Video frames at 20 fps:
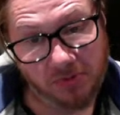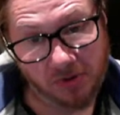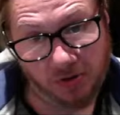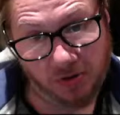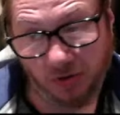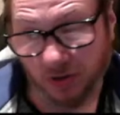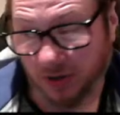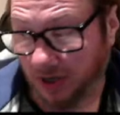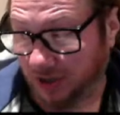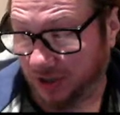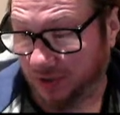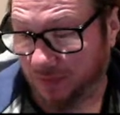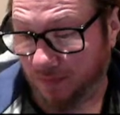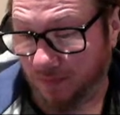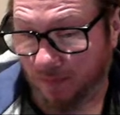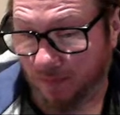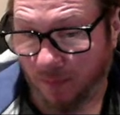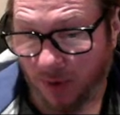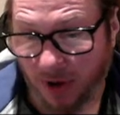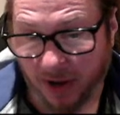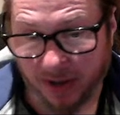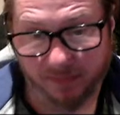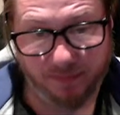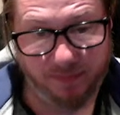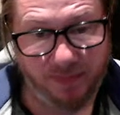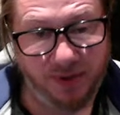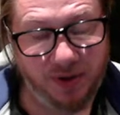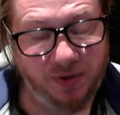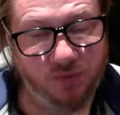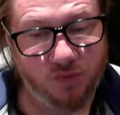Gukesh might
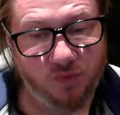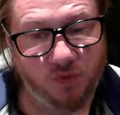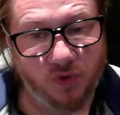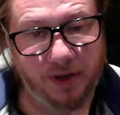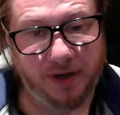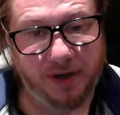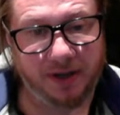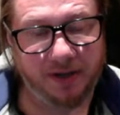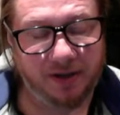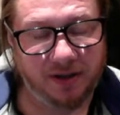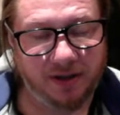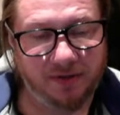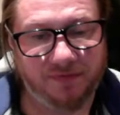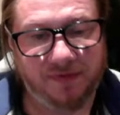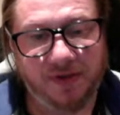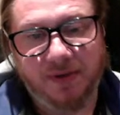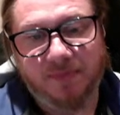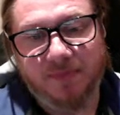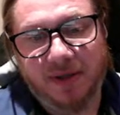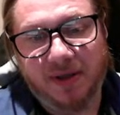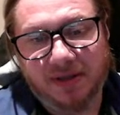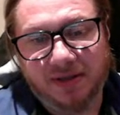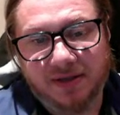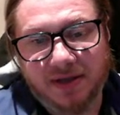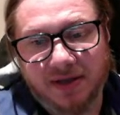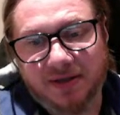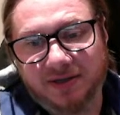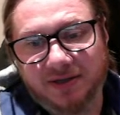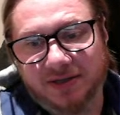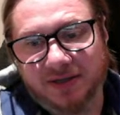be winning if he
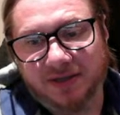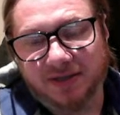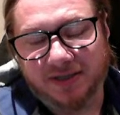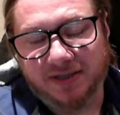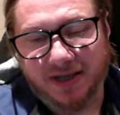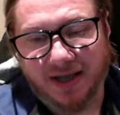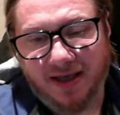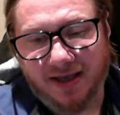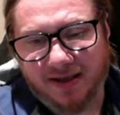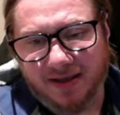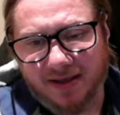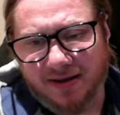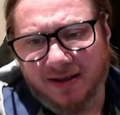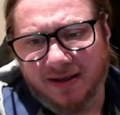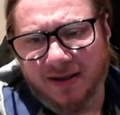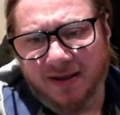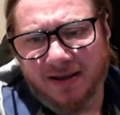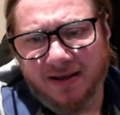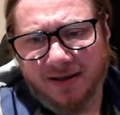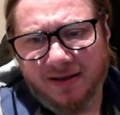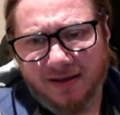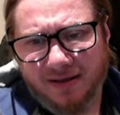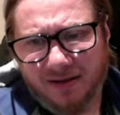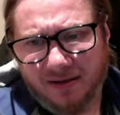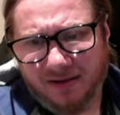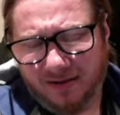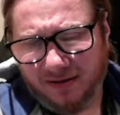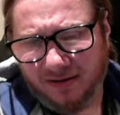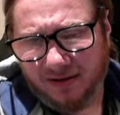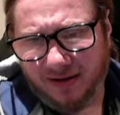maintains the attack and
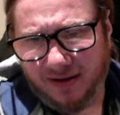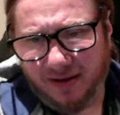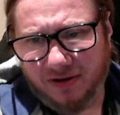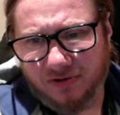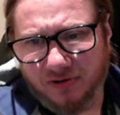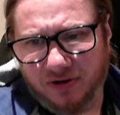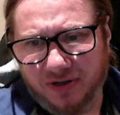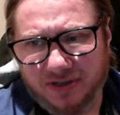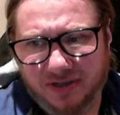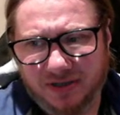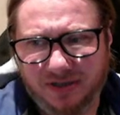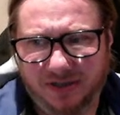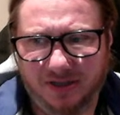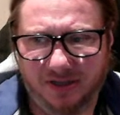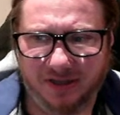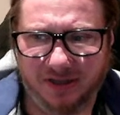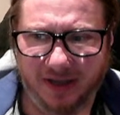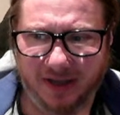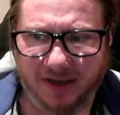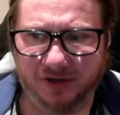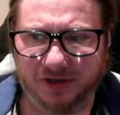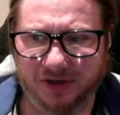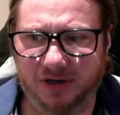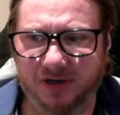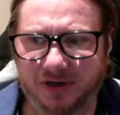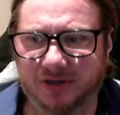increases the danger or